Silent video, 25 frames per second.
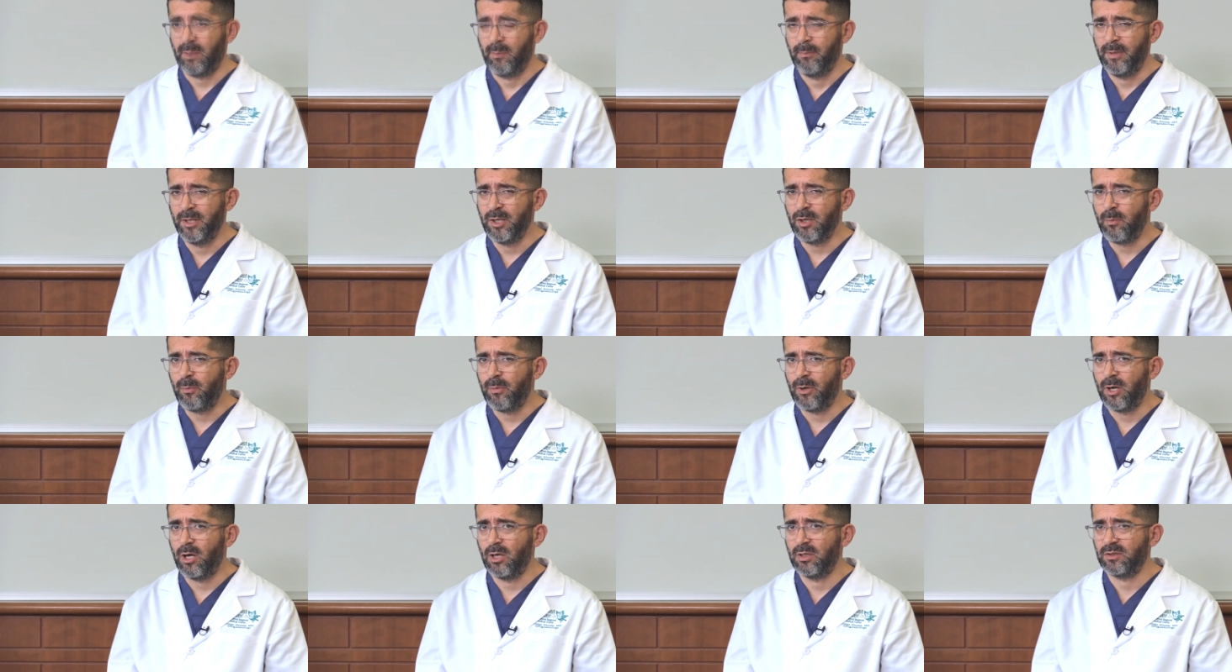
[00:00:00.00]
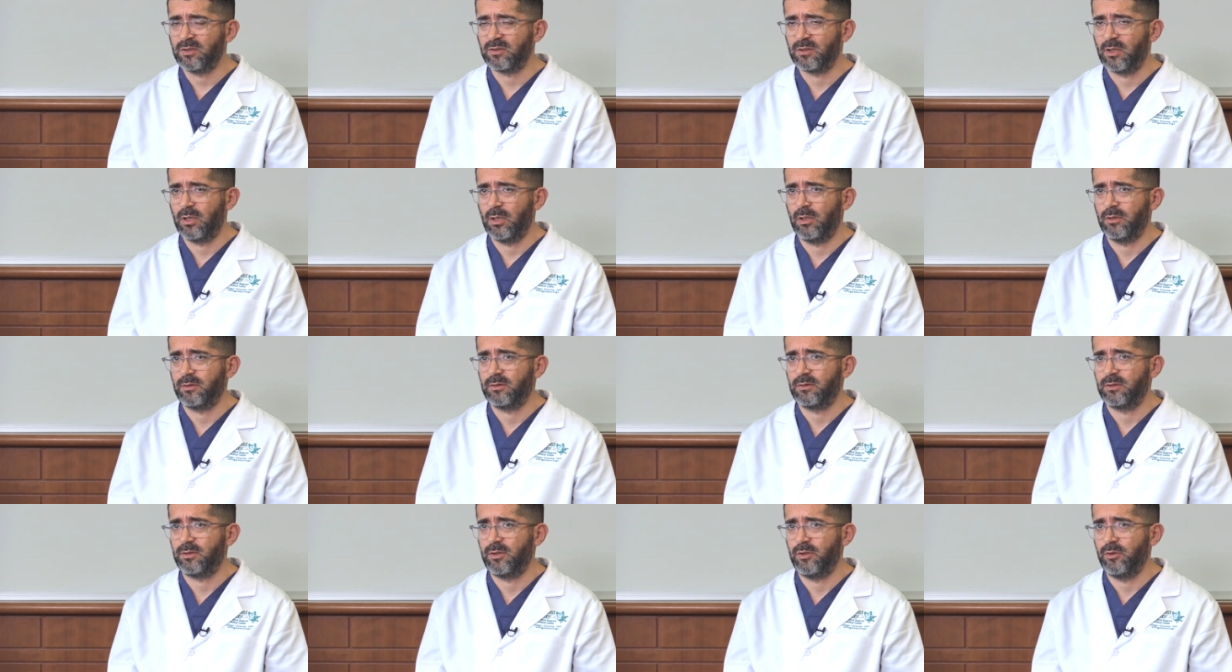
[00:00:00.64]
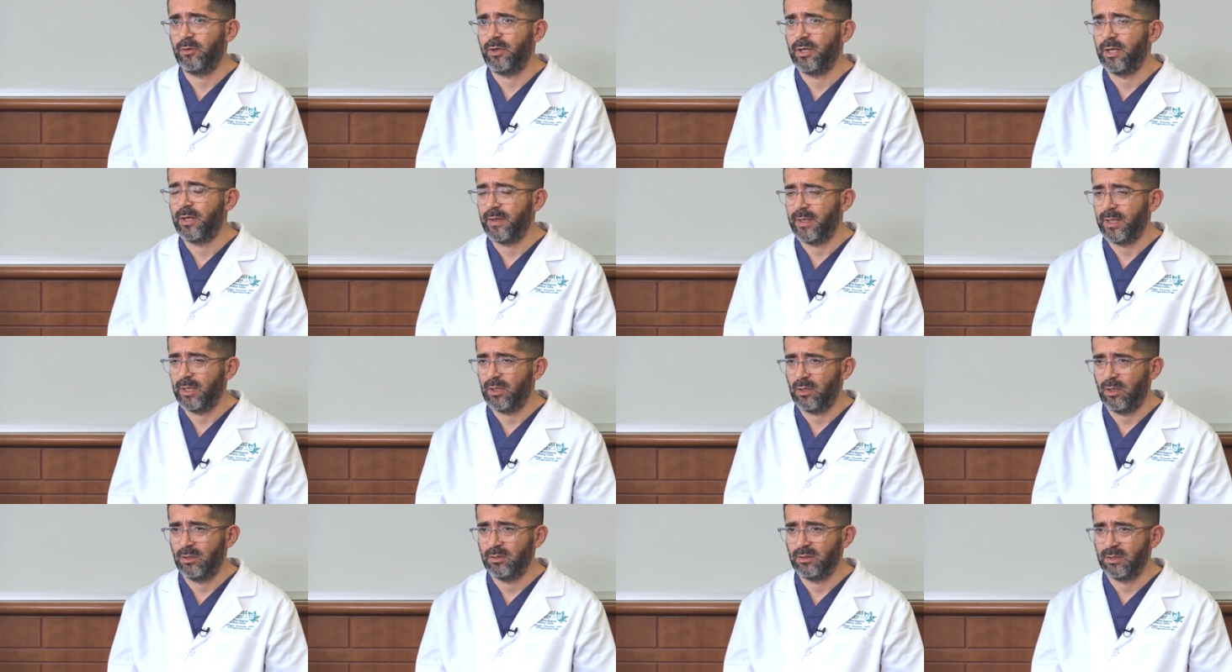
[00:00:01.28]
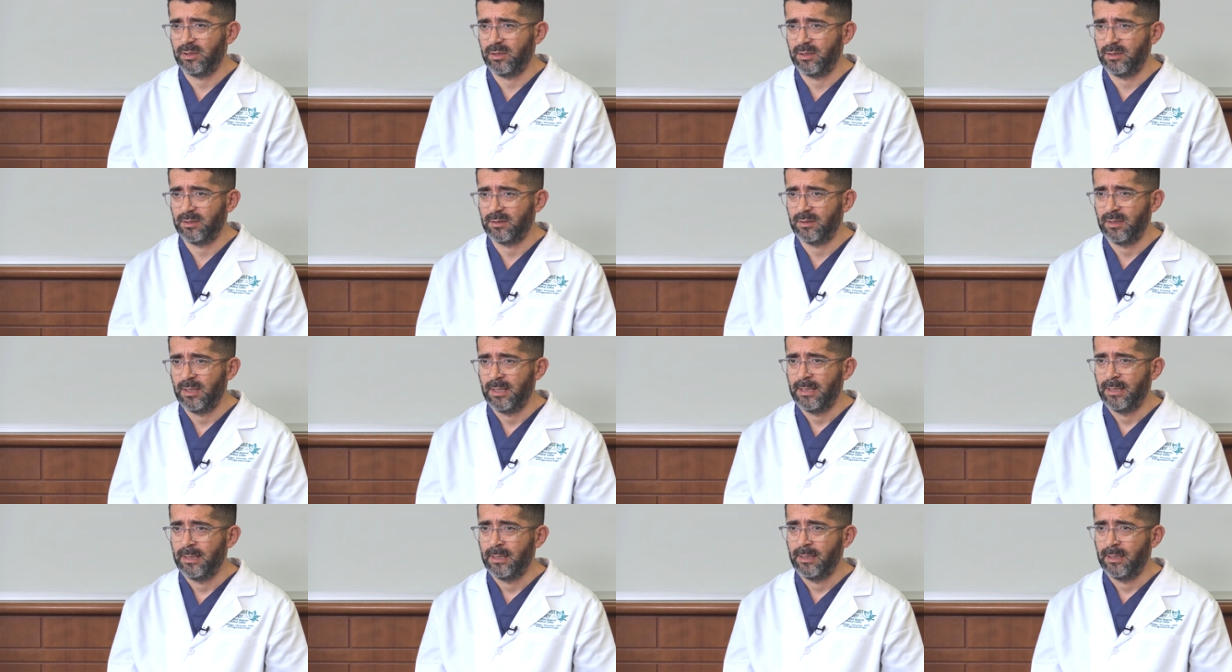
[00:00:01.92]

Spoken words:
Menopause causes urinary incontinence